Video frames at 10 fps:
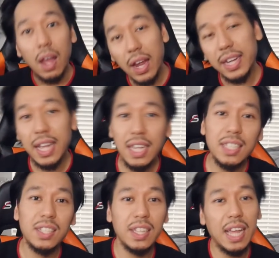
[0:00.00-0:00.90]
Alright
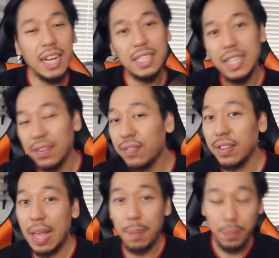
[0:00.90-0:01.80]
guys, so that is it for
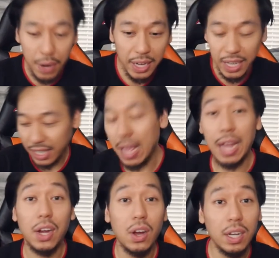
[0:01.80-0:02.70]
that product. I
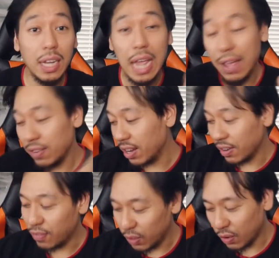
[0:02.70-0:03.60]
currently have it on
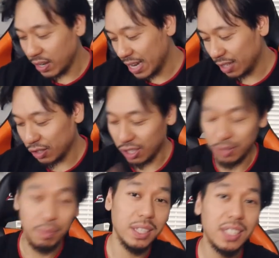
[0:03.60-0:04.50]
the floor right now
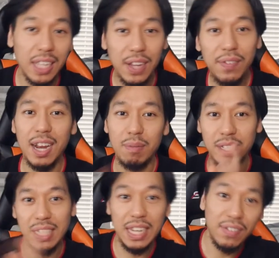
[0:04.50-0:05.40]
charging my stuff. I'm gonna
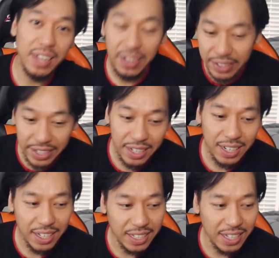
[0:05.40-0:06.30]
just leave it down there
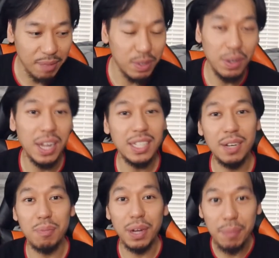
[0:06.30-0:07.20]
because I'm too lazy
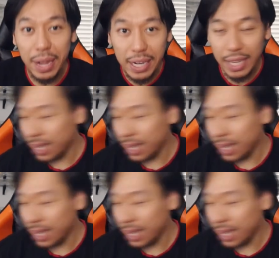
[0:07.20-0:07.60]
to bring it back